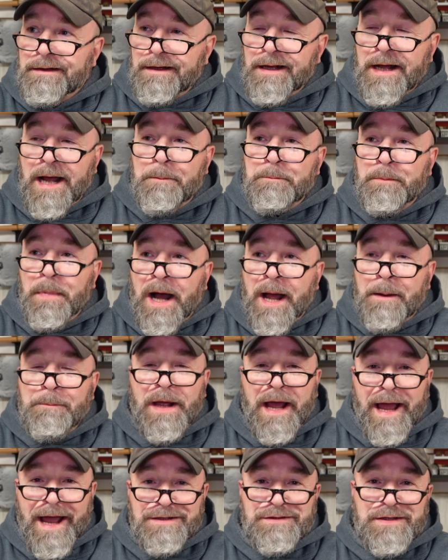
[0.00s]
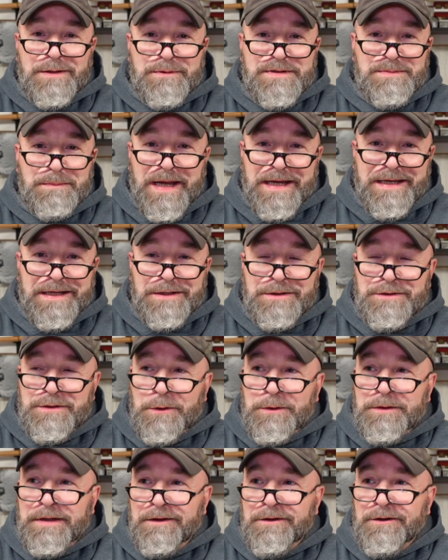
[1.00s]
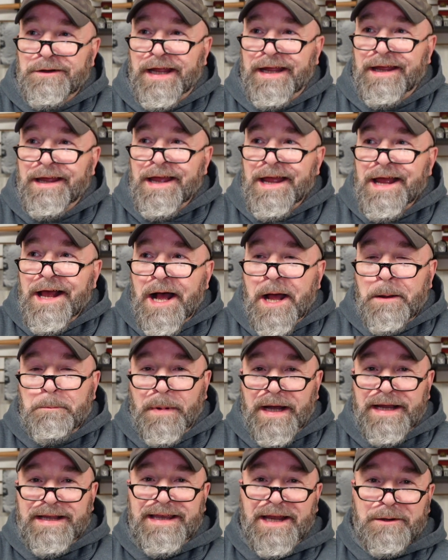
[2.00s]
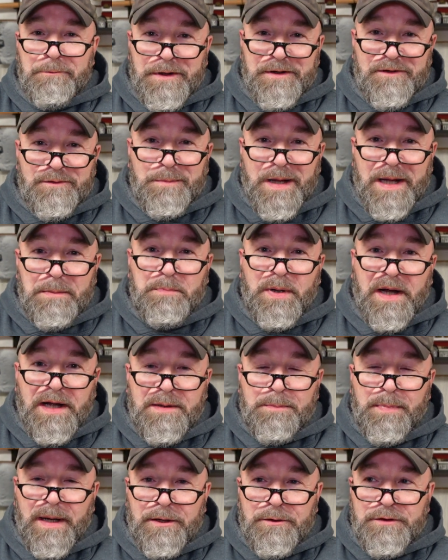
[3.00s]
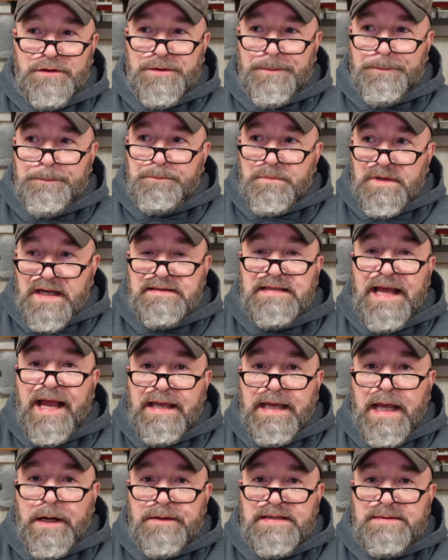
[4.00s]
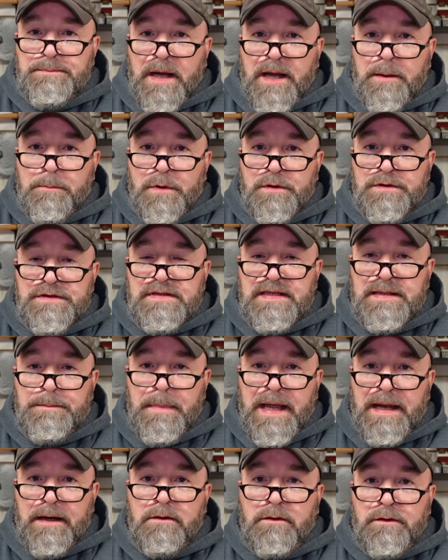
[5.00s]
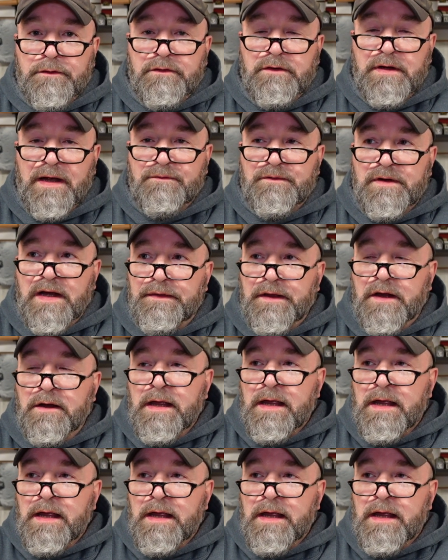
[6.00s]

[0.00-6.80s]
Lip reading: I'm actually was making a joke the other day. I might get rid of my puck pouch because that carries my emergency medical stuff on there,